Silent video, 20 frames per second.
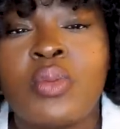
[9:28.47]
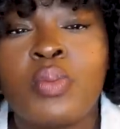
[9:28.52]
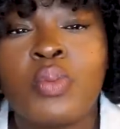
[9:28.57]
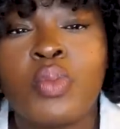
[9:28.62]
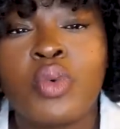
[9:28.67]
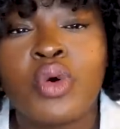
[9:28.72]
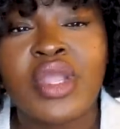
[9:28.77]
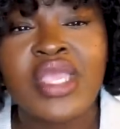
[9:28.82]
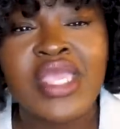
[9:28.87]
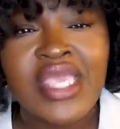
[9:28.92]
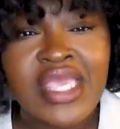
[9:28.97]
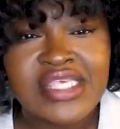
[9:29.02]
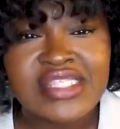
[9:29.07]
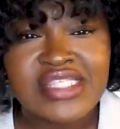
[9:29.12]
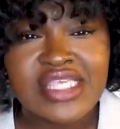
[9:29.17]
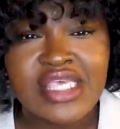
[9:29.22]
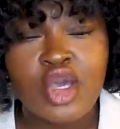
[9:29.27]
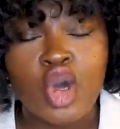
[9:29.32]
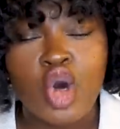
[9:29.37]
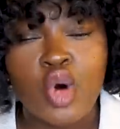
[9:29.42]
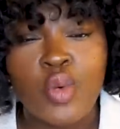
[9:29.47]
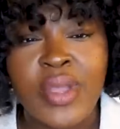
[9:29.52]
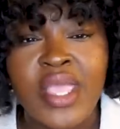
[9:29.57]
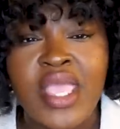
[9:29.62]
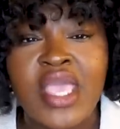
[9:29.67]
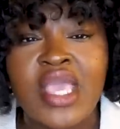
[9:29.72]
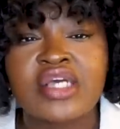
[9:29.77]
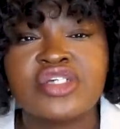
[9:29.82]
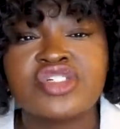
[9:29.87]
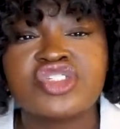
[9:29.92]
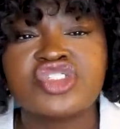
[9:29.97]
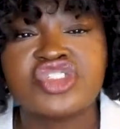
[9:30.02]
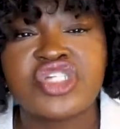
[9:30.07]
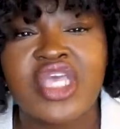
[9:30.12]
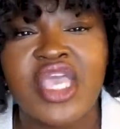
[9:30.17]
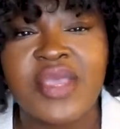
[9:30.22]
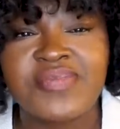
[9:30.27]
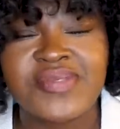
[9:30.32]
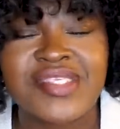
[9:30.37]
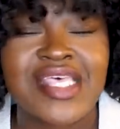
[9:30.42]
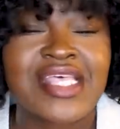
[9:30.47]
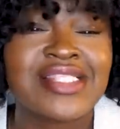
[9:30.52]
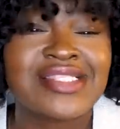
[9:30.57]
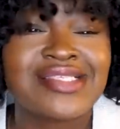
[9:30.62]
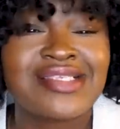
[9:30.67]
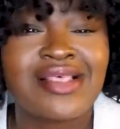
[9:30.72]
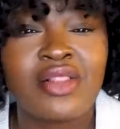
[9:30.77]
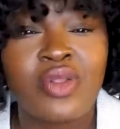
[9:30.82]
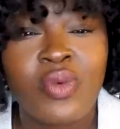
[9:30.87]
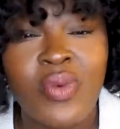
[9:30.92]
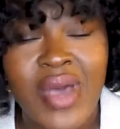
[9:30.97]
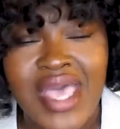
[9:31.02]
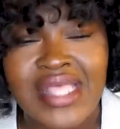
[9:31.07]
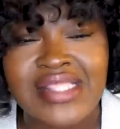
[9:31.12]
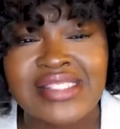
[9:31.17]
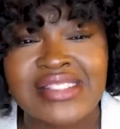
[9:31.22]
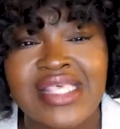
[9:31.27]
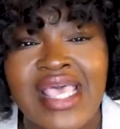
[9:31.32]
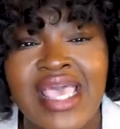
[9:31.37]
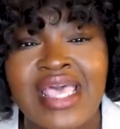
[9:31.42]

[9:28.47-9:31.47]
more easygoing shapes and silhouettes.